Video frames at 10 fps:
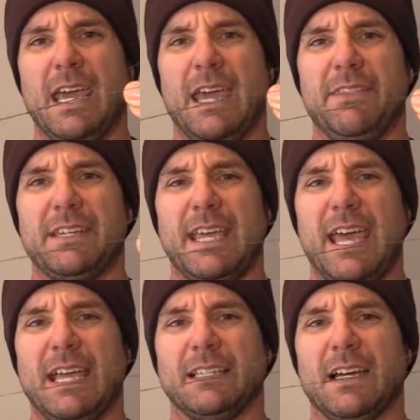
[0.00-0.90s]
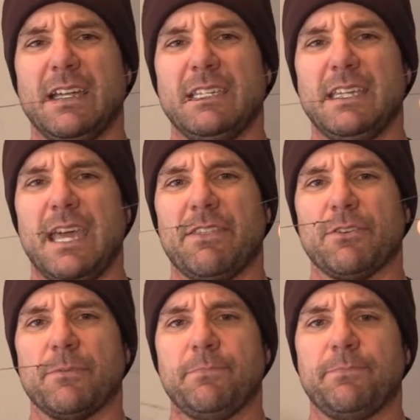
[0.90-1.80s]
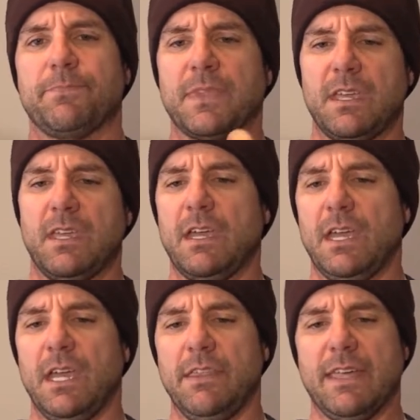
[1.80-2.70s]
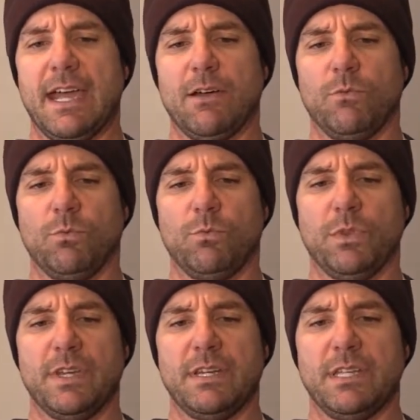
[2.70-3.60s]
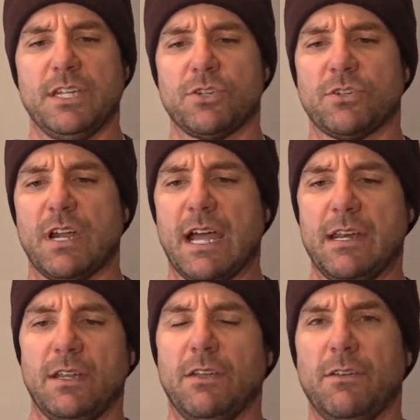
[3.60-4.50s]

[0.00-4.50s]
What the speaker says: and the tag line together. And that will then get your knot